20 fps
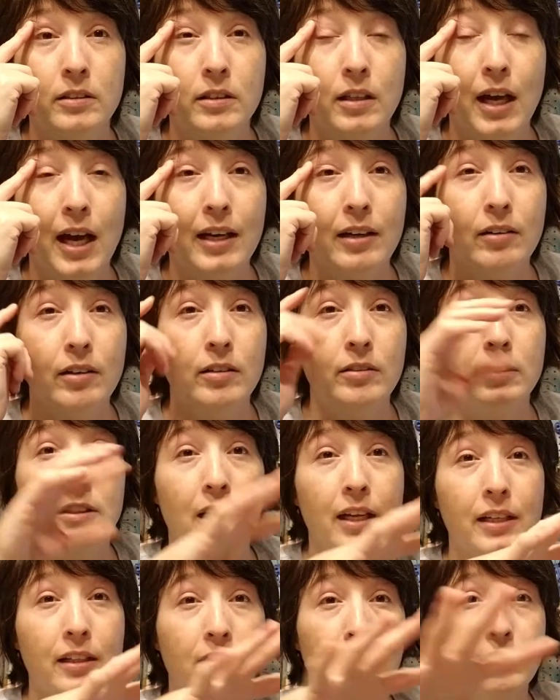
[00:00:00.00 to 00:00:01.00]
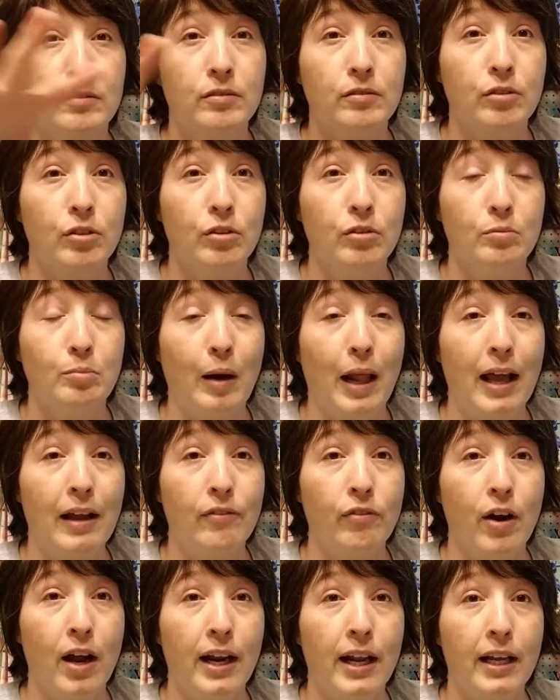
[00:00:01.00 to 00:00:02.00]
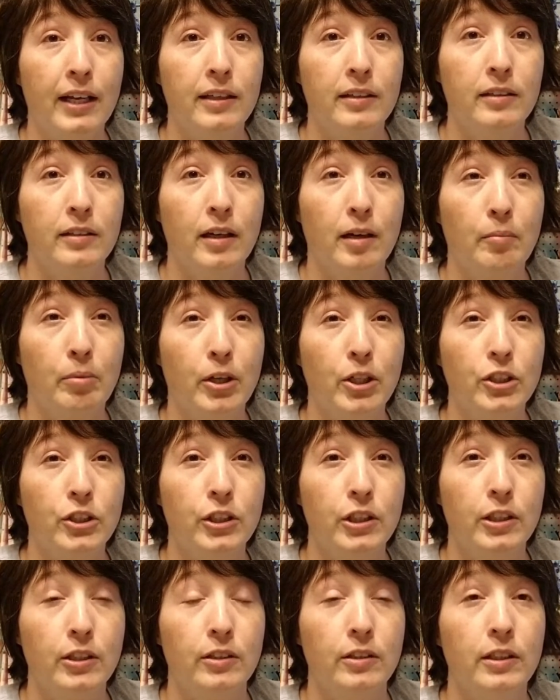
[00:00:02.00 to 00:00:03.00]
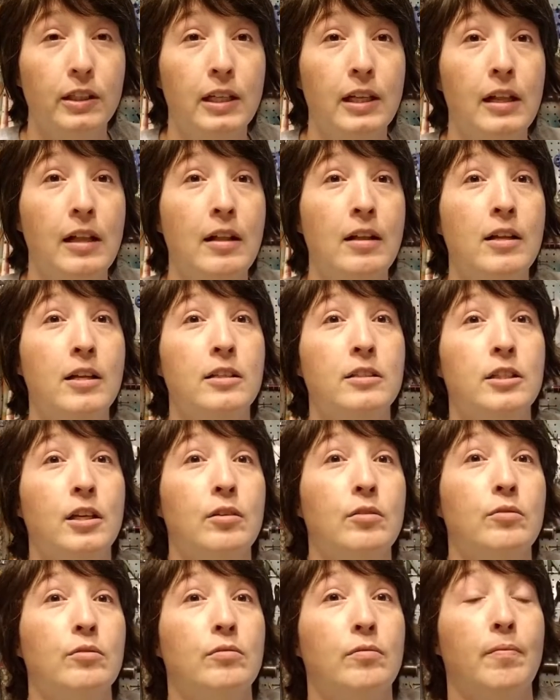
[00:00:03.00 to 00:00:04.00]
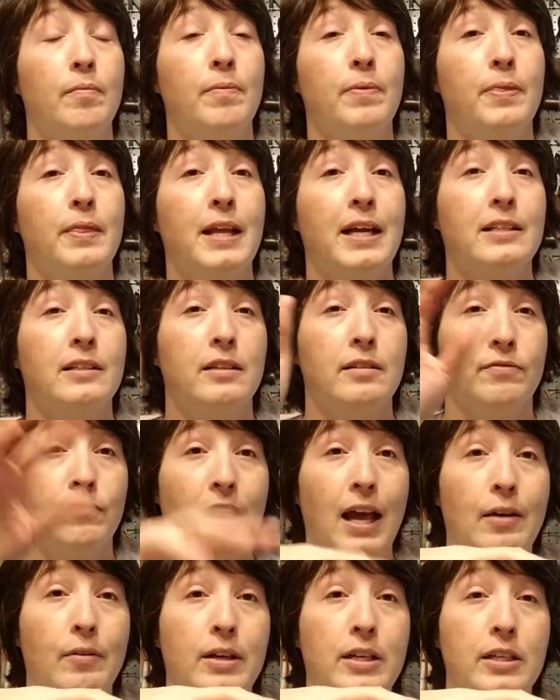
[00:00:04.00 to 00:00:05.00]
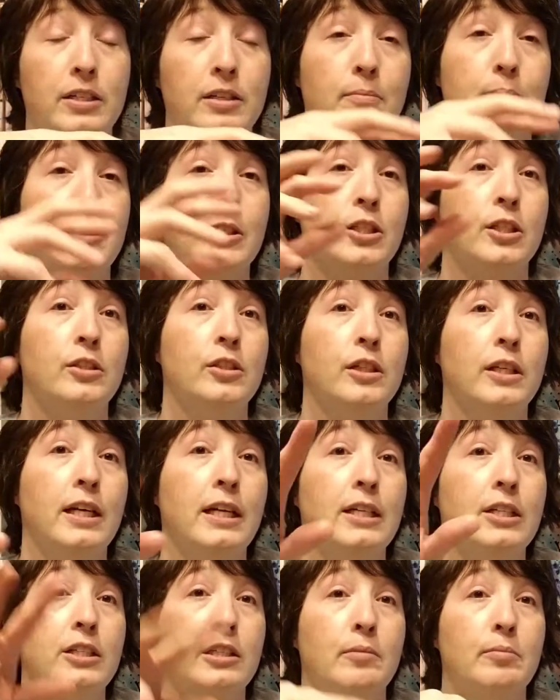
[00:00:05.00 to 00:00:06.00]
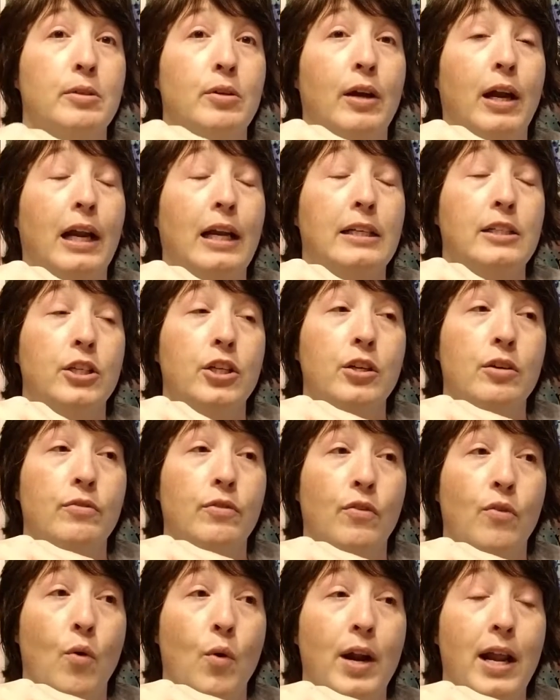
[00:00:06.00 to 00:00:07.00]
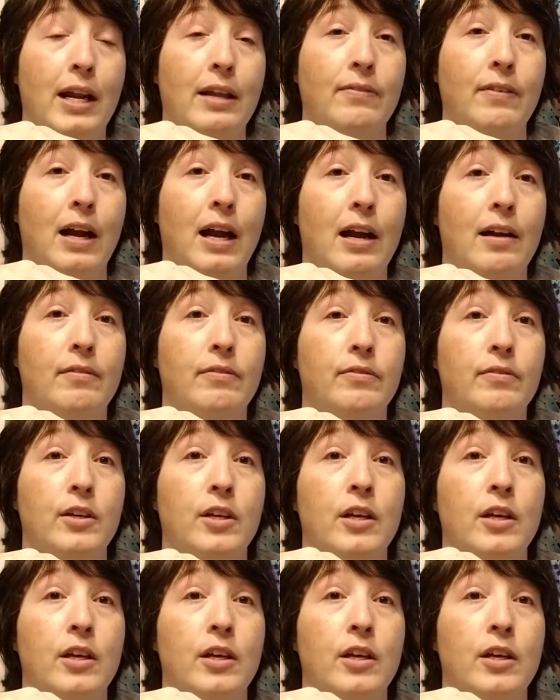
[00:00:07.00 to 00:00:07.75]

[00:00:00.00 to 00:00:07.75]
I don't know. It's like through Black Friday, I'm pretty sure. So that's flat rate shipping, so you get it shipped directly to you for $4.95.